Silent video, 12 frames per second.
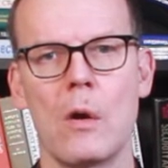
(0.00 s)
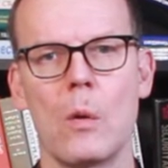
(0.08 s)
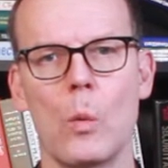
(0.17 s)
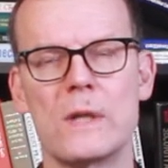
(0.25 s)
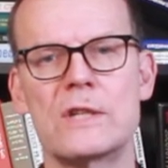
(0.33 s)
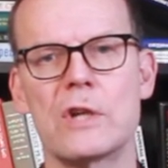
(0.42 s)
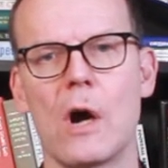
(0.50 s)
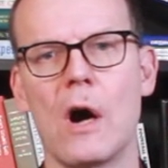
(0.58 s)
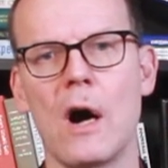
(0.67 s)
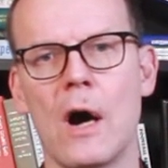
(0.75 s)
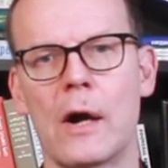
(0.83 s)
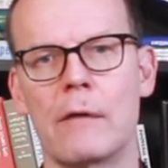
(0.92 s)
which
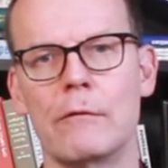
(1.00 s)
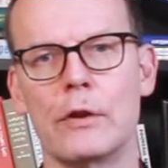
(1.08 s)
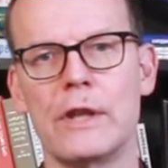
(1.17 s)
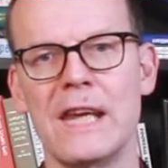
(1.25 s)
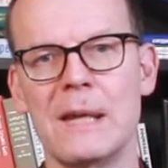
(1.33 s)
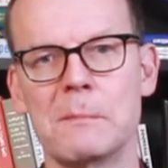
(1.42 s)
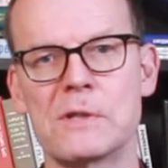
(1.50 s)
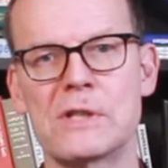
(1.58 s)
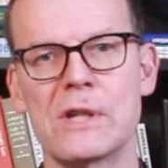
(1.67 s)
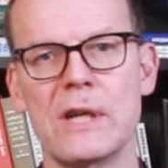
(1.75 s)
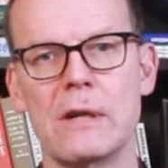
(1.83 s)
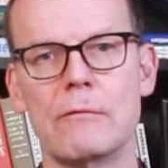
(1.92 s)
are the
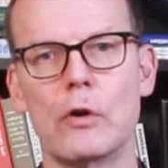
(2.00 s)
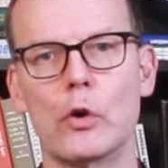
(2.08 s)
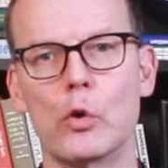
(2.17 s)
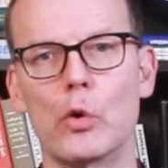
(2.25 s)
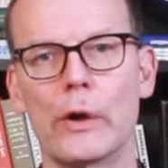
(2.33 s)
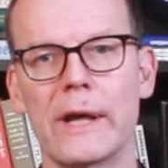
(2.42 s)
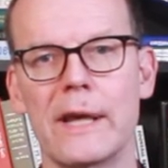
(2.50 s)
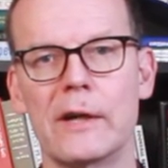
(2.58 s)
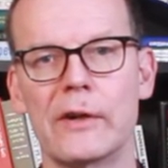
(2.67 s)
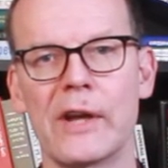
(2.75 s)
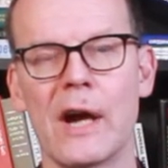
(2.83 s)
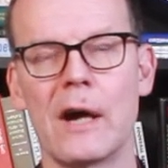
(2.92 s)
teams in the Ruhr
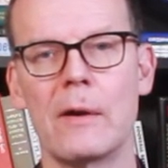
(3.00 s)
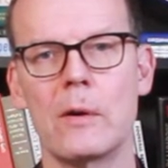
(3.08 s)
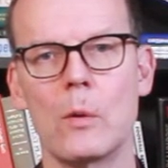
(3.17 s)
area,